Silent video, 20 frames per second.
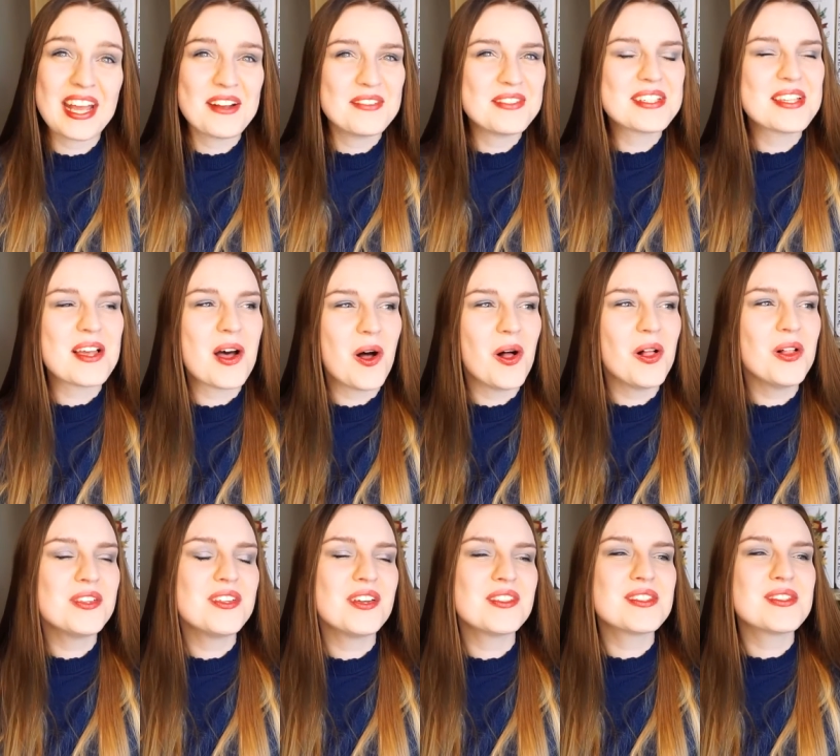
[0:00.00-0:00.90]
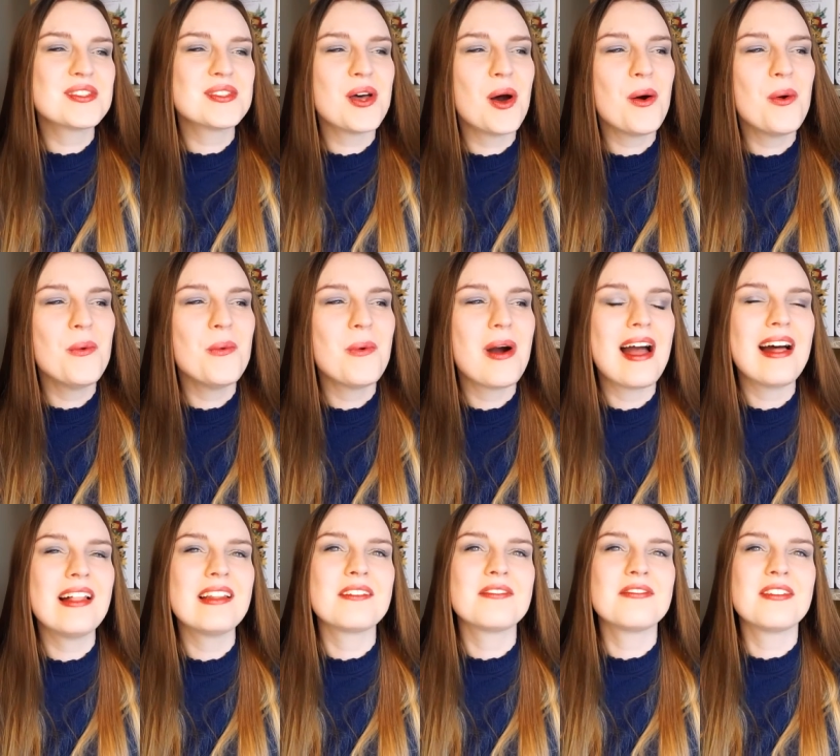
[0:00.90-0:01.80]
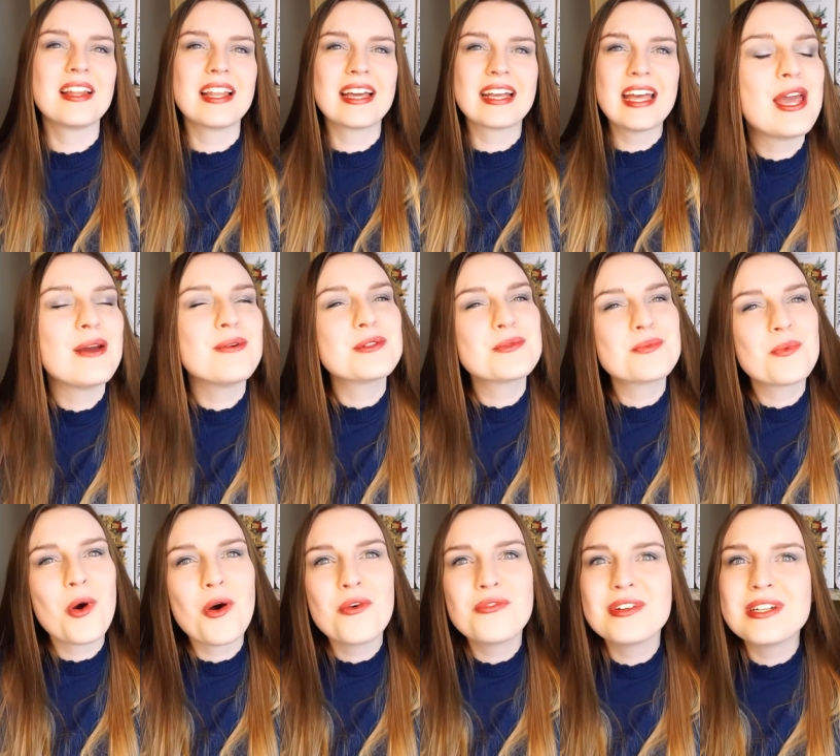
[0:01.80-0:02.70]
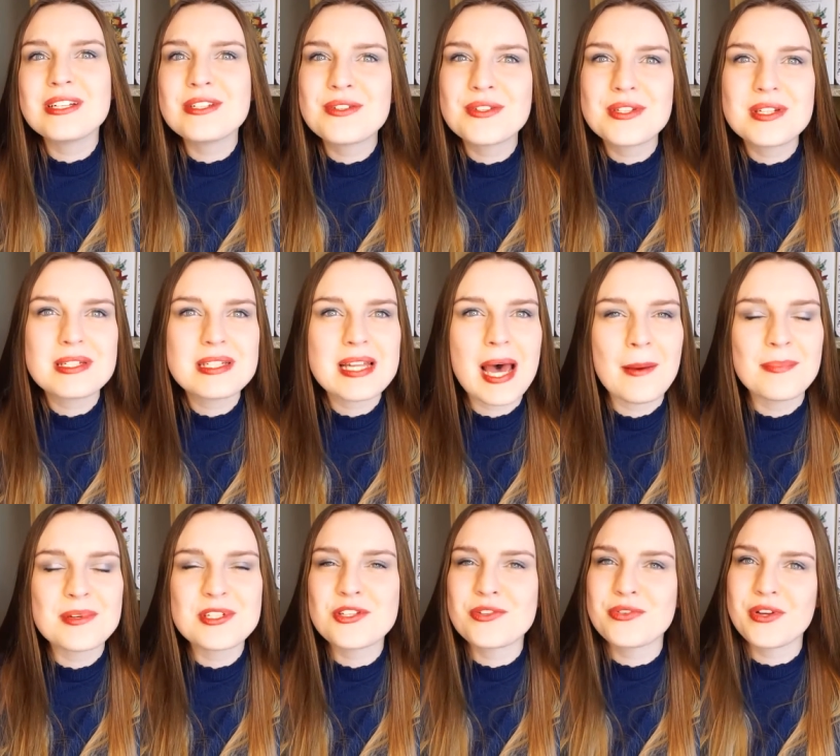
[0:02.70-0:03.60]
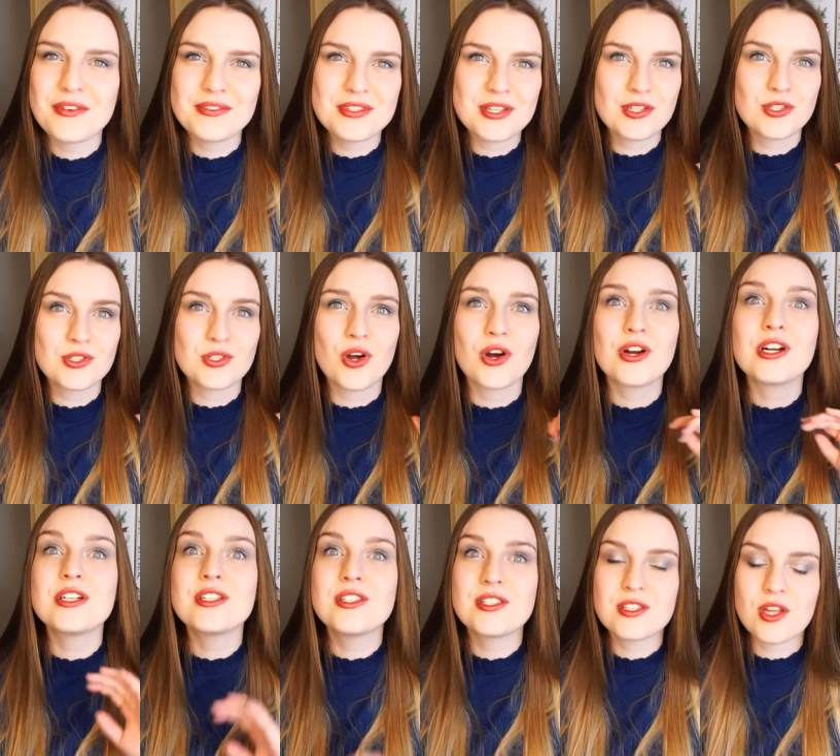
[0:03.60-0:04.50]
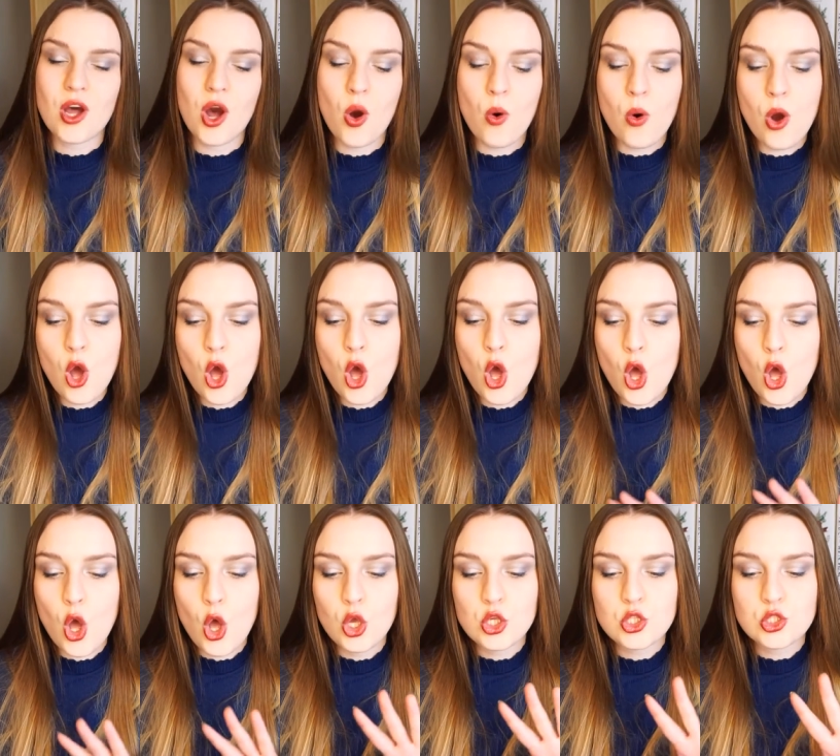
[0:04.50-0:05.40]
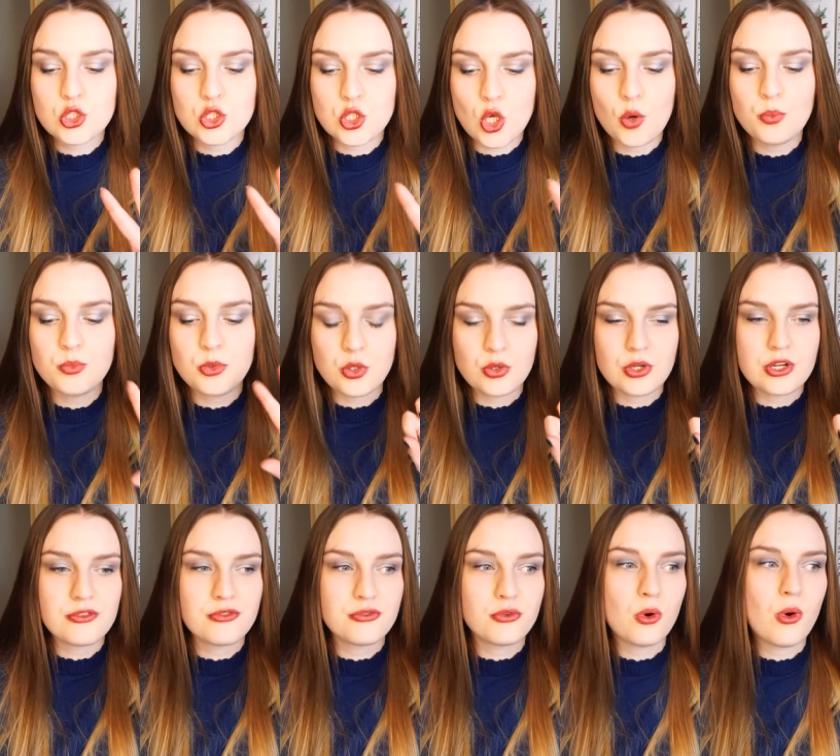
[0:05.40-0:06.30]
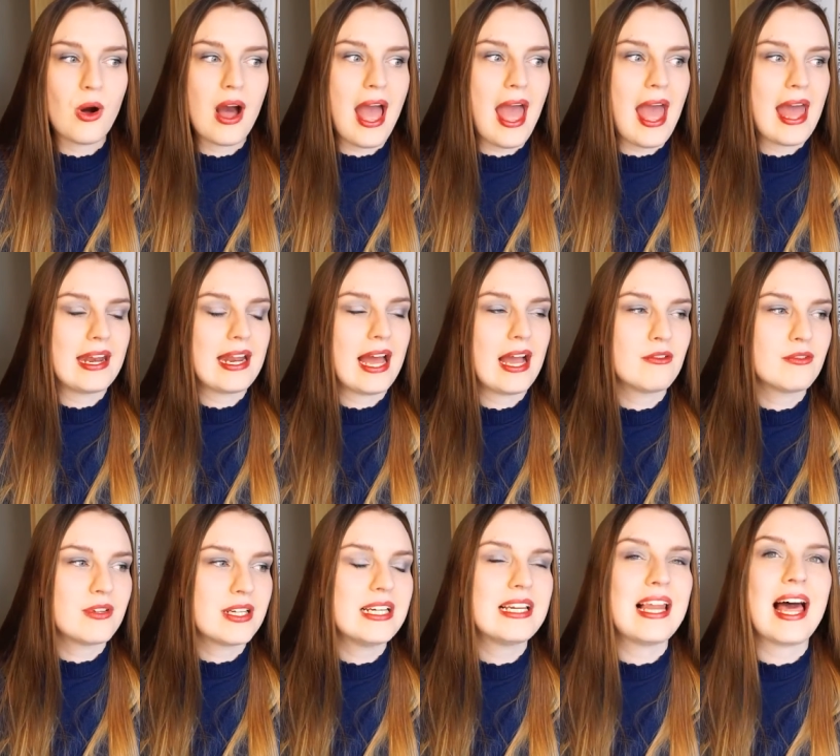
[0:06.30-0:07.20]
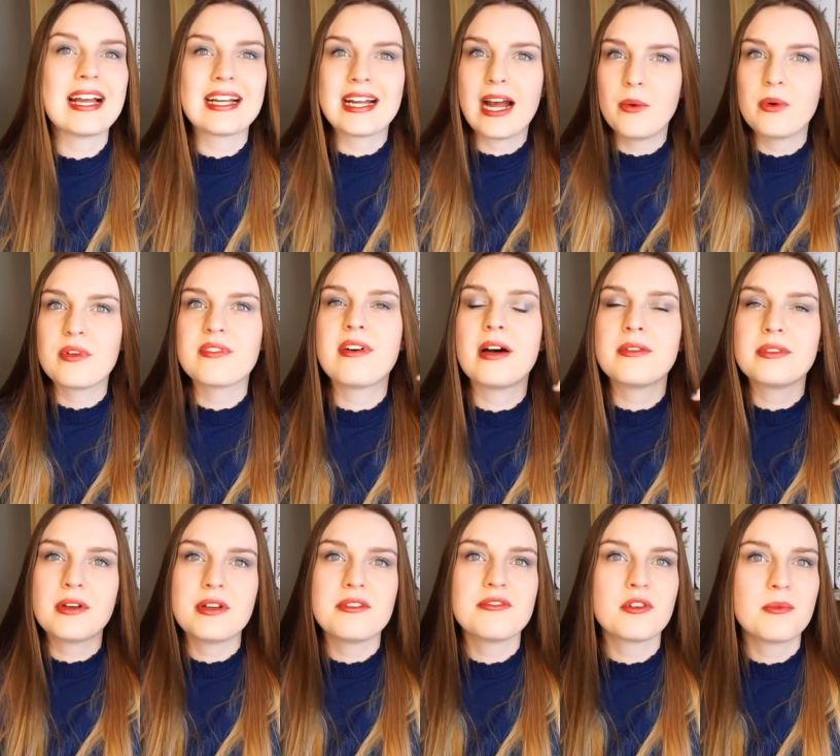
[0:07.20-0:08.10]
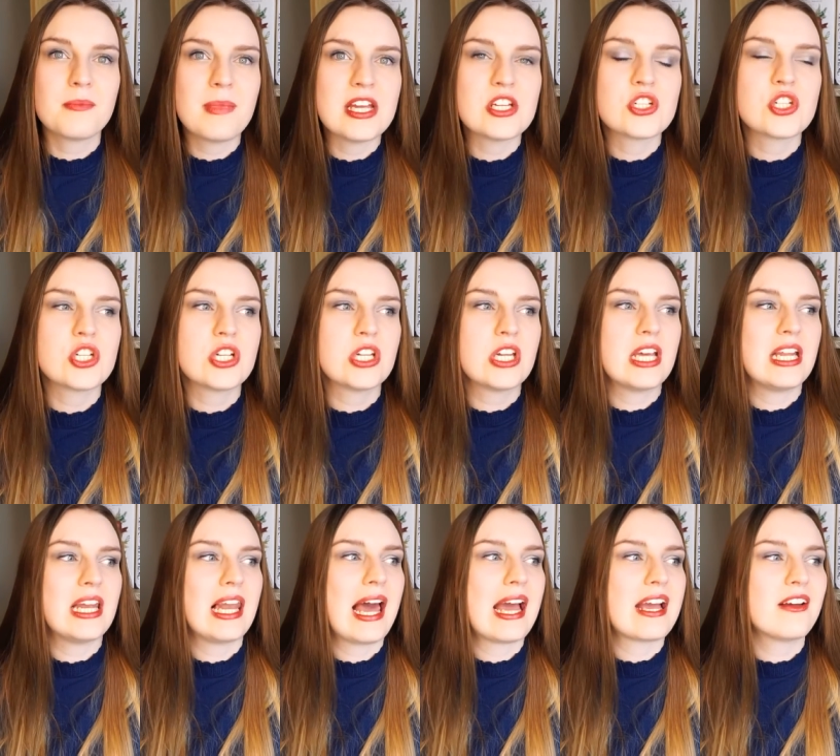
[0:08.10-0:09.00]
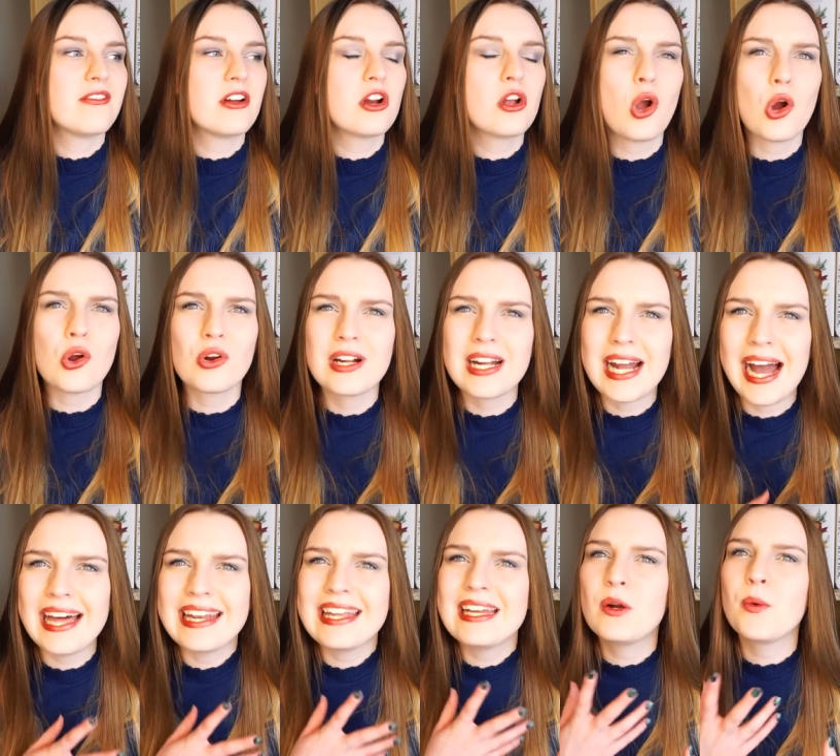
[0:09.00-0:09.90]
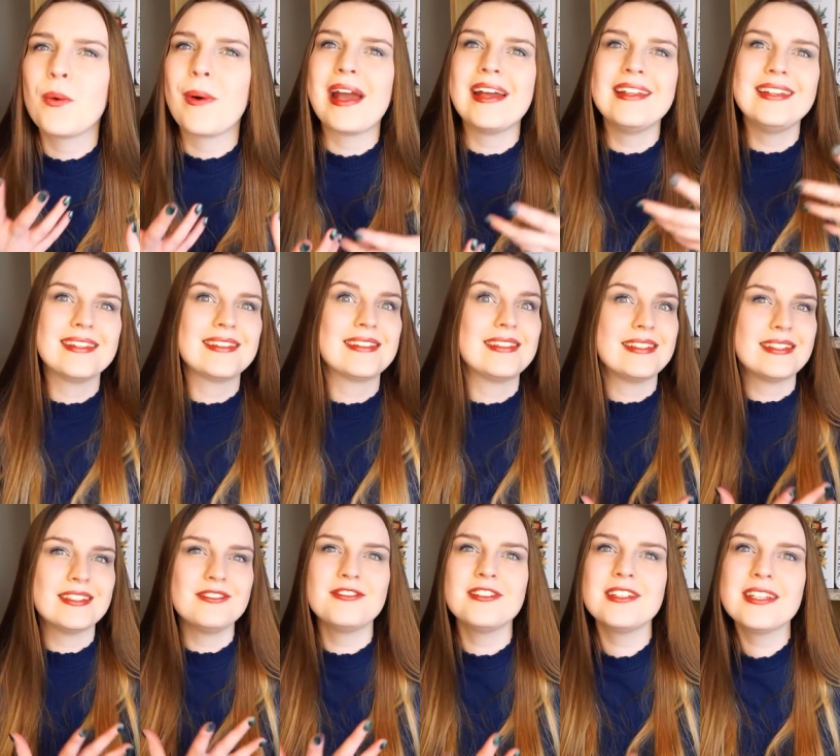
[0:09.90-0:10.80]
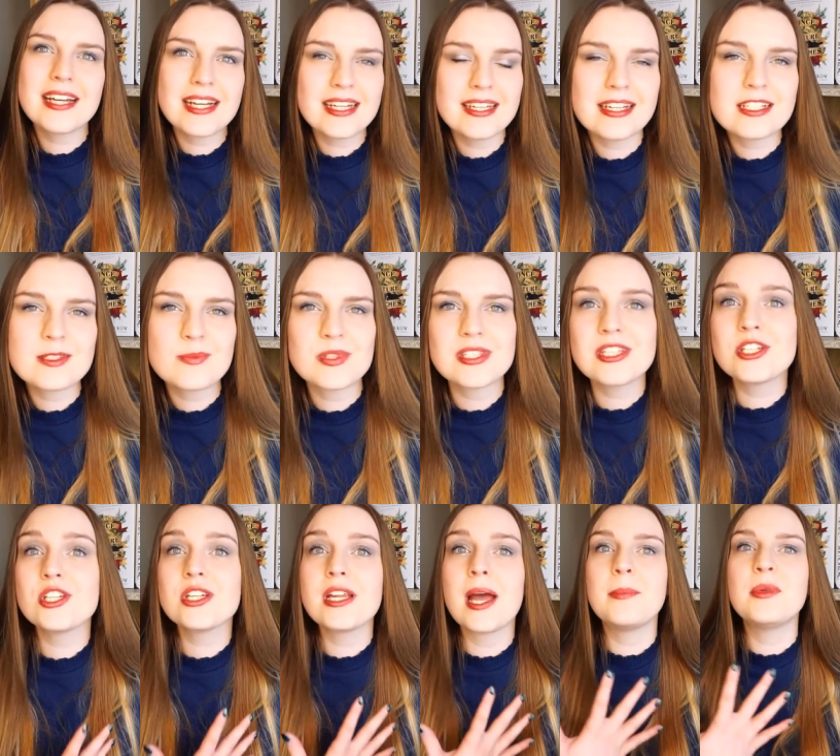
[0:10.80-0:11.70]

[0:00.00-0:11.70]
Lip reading: It was all done so well. It felt like it was woven into the tapestry of the story so so beautiful, and I really like how we found out information in like very organic way that didn't feel like an exposition.